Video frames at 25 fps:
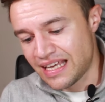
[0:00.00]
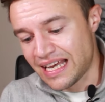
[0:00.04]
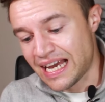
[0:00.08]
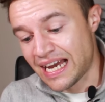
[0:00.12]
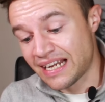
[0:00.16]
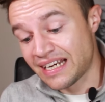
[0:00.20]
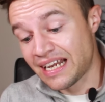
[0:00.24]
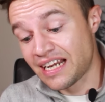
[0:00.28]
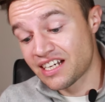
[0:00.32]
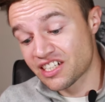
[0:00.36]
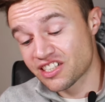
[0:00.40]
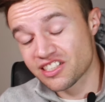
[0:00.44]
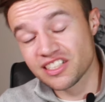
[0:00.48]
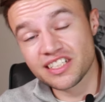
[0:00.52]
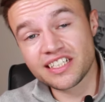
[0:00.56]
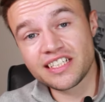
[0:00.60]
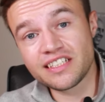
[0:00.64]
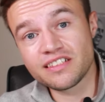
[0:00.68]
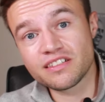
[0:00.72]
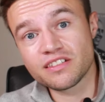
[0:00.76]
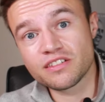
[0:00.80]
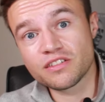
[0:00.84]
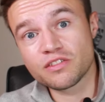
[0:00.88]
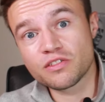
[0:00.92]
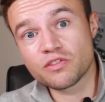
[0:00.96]
And
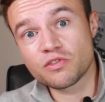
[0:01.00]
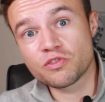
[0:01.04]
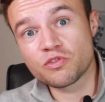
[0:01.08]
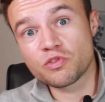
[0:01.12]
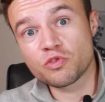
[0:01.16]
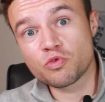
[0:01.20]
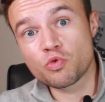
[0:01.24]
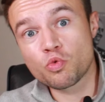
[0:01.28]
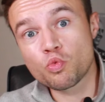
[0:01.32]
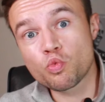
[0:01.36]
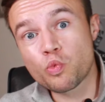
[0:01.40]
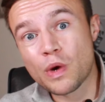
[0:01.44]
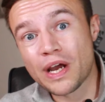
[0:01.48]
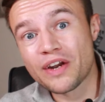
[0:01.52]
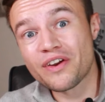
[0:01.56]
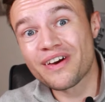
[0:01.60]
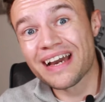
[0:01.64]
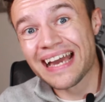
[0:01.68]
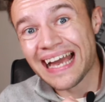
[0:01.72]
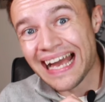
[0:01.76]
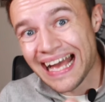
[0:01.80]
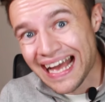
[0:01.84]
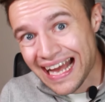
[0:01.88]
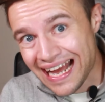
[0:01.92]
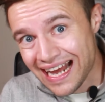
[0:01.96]
actually, when I
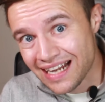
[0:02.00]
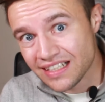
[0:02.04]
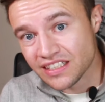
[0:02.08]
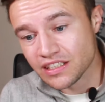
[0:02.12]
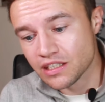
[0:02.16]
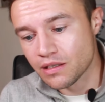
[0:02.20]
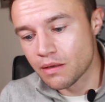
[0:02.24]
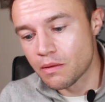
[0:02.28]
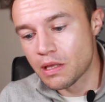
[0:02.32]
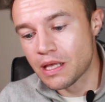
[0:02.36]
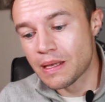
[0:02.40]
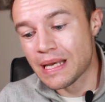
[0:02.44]
had